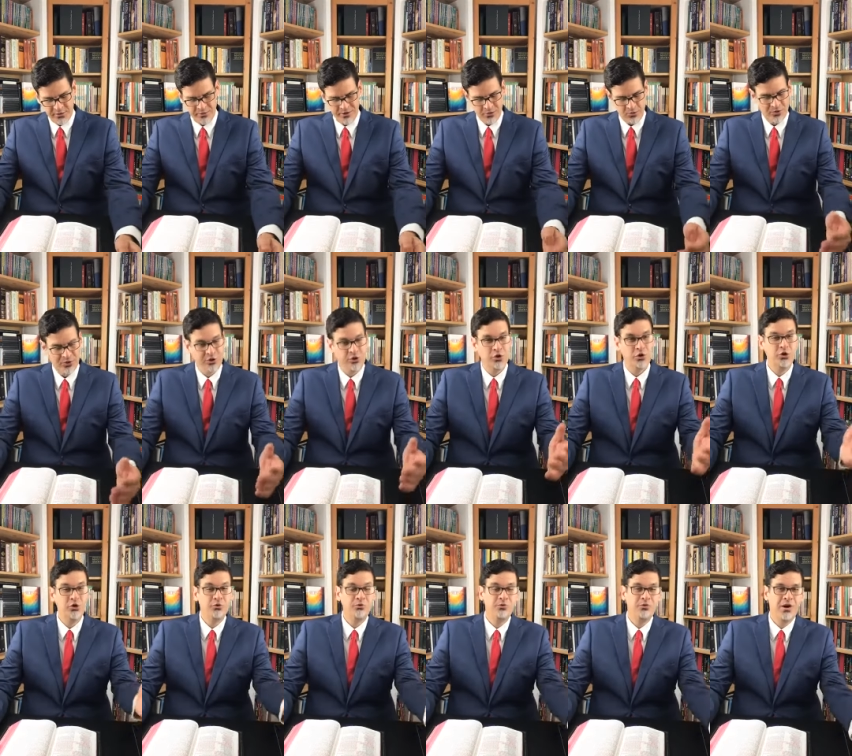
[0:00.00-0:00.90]
between
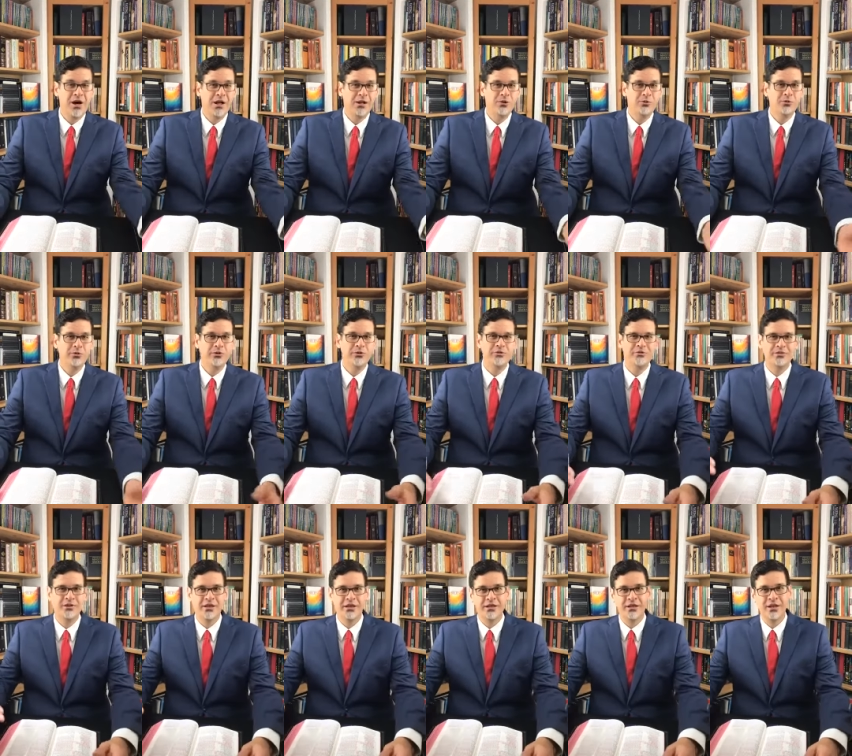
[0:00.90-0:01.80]
your followers
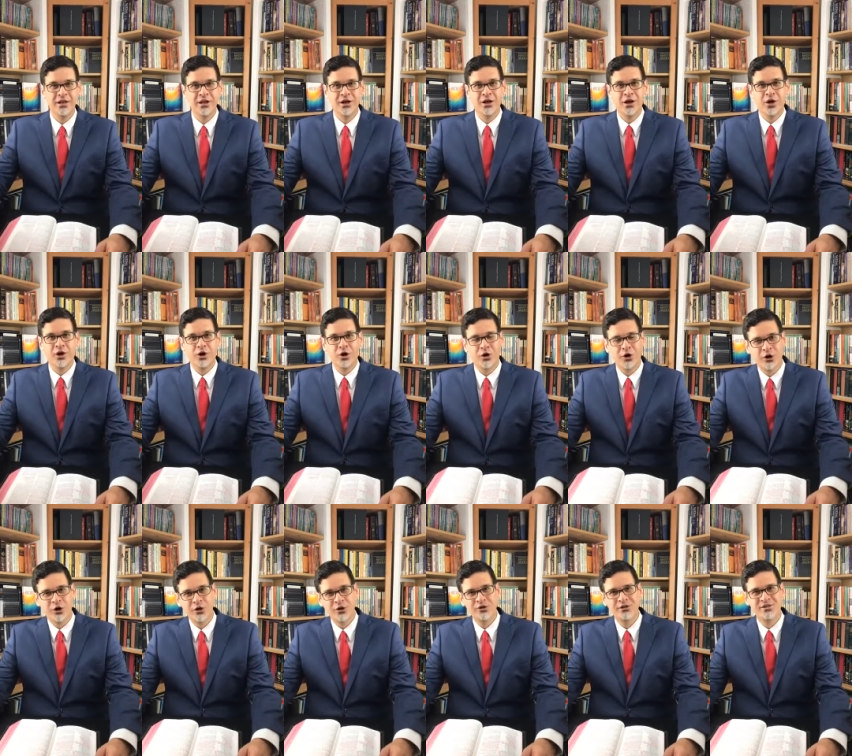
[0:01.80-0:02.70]
and
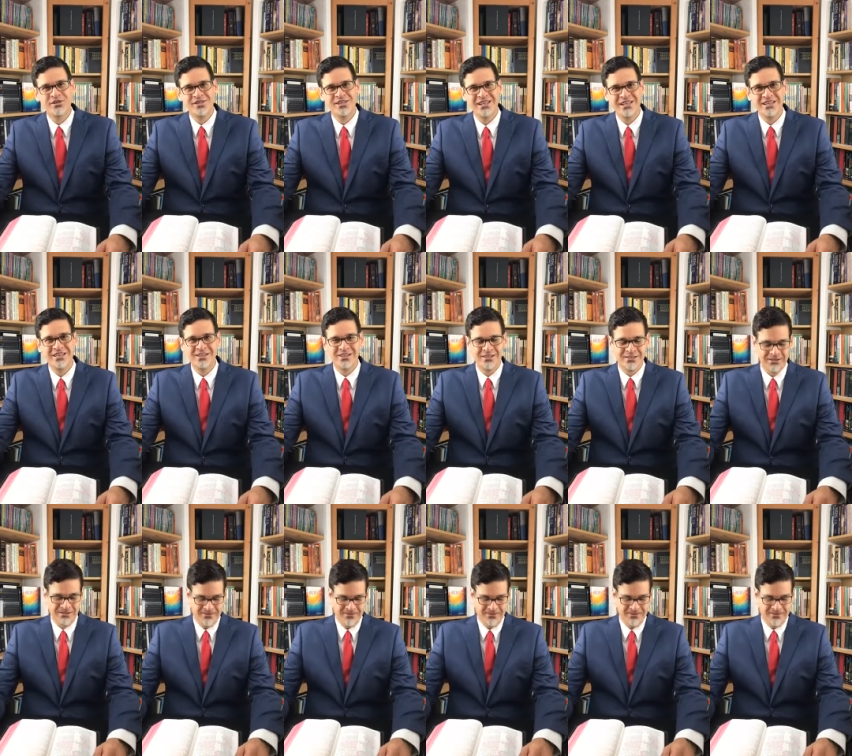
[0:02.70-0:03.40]
her seed.